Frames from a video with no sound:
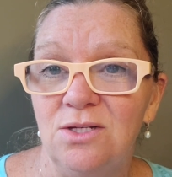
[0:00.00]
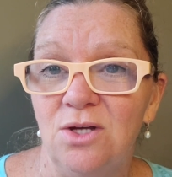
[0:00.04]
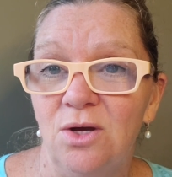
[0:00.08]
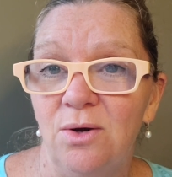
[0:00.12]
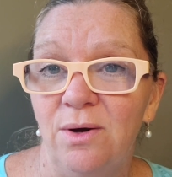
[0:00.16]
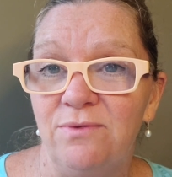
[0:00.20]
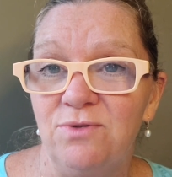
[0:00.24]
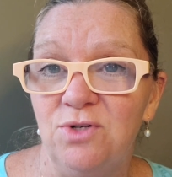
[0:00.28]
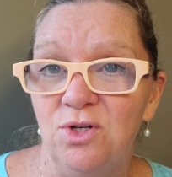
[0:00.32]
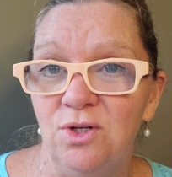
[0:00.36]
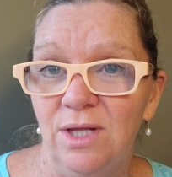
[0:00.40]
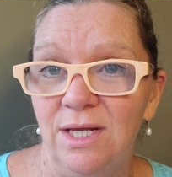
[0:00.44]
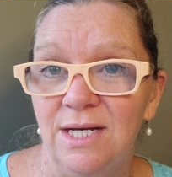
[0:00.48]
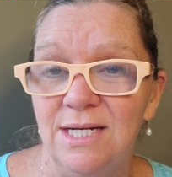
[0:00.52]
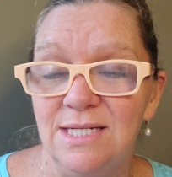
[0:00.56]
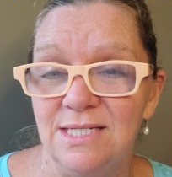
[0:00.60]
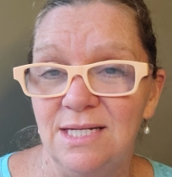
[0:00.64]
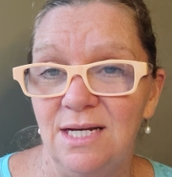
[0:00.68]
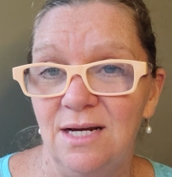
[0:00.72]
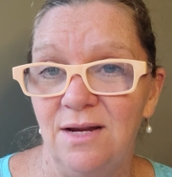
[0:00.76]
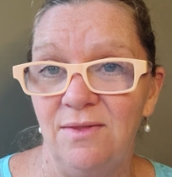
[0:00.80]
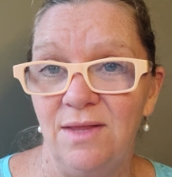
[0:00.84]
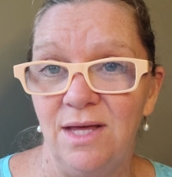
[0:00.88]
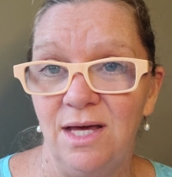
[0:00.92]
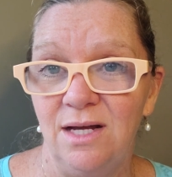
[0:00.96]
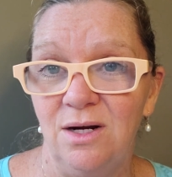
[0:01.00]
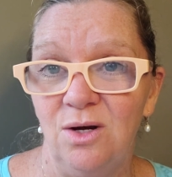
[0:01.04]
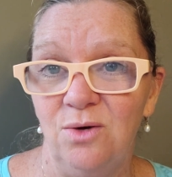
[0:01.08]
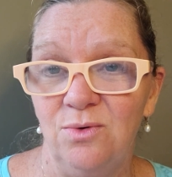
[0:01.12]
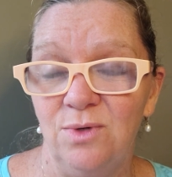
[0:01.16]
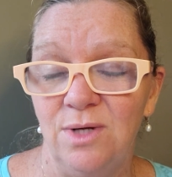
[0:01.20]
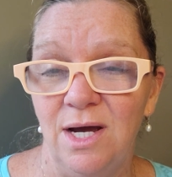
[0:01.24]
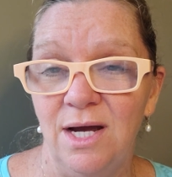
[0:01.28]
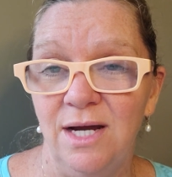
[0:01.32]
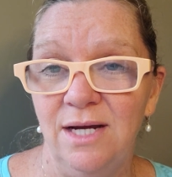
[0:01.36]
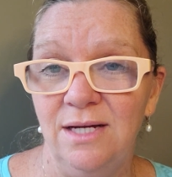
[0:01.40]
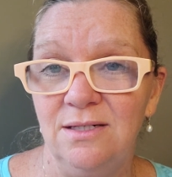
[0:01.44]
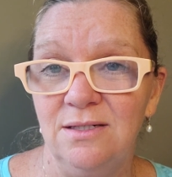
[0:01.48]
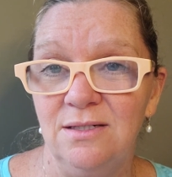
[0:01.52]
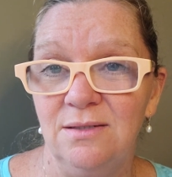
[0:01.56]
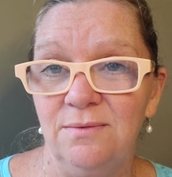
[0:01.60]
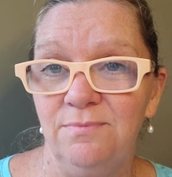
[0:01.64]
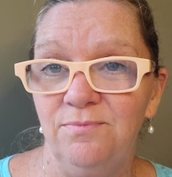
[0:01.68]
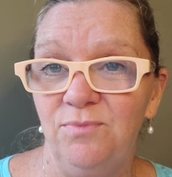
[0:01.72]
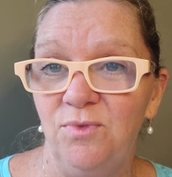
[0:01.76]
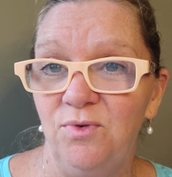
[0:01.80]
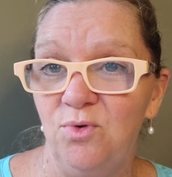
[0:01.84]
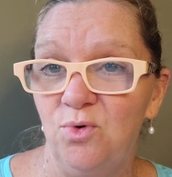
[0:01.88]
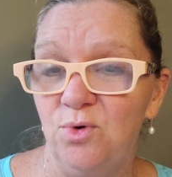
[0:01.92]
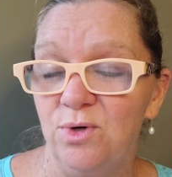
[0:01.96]
So after you let it sit in that all night,
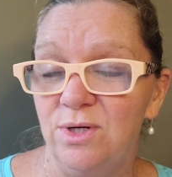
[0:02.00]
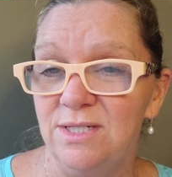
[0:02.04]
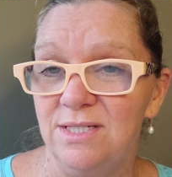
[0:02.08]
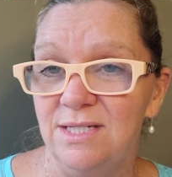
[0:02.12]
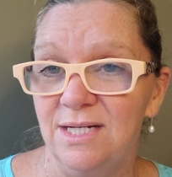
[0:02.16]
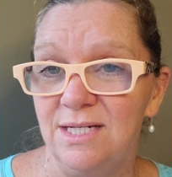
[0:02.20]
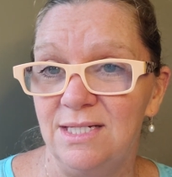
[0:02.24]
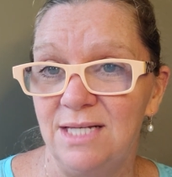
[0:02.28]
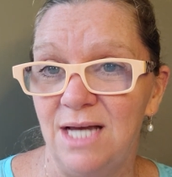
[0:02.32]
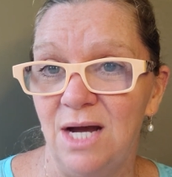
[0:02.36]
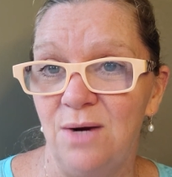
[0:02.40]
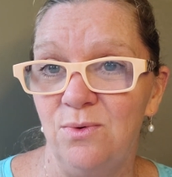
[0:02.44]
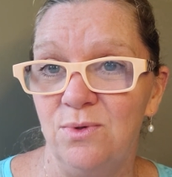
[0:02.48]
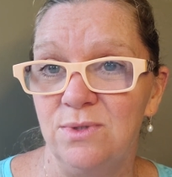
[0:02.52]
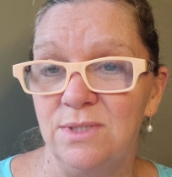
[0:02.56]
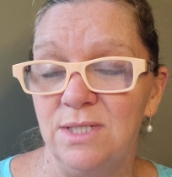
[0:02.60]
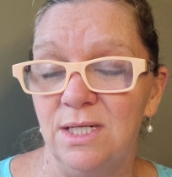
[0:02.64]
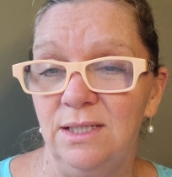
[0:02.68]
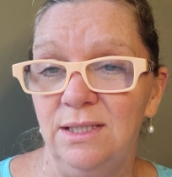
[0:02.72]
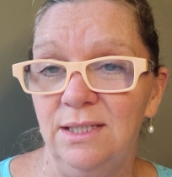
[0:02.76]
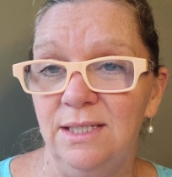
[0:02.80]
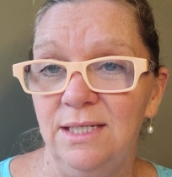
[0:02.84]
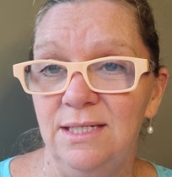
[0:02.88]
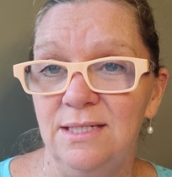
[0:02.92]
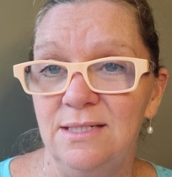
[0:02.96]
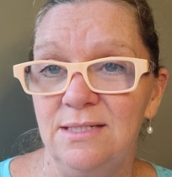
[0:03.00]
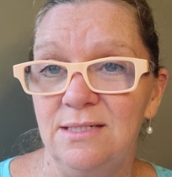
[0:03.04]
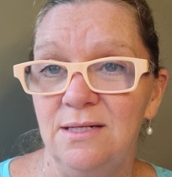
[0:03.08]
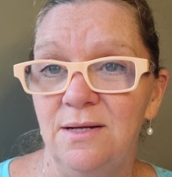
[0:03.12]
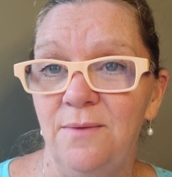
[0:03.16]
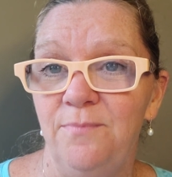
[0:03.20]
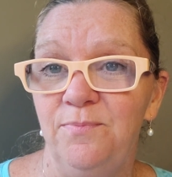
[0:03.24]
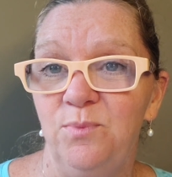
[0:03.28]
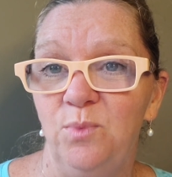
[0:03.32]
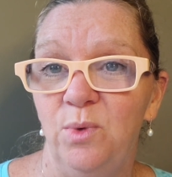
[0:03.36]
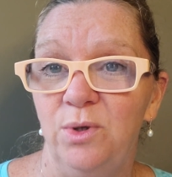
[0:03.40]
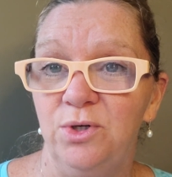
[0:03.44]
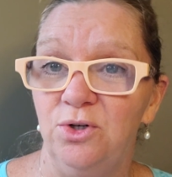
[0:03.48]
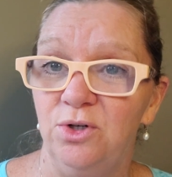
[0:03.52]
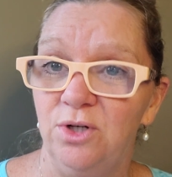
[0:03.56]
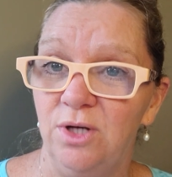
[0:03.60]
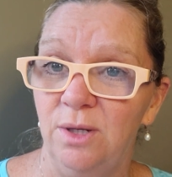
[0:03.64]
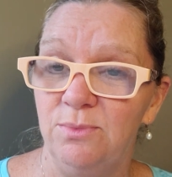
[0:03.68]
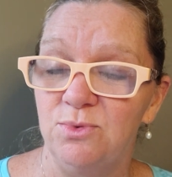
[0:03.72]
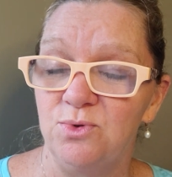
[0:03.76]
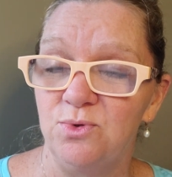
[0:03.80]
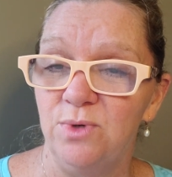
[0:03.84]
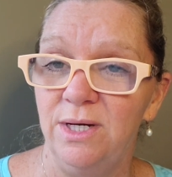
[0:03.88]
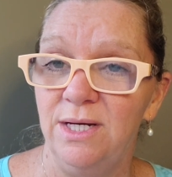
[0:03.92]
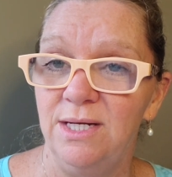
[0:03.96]
4 to 6 hours at least, while your
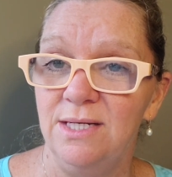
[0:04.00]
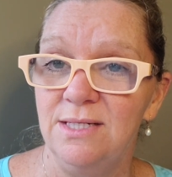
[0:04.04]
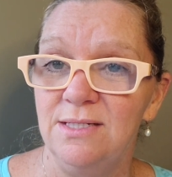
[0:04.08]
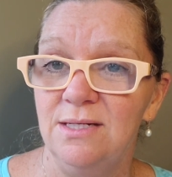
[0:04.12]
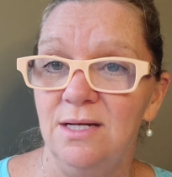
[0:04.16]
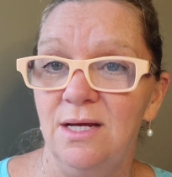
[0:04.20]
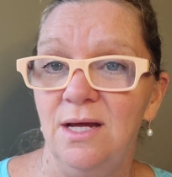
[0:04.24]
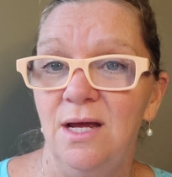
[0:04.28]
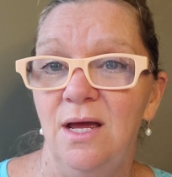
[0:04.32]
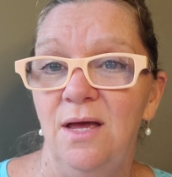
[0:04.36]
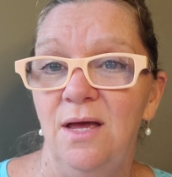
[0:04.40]
gums rest,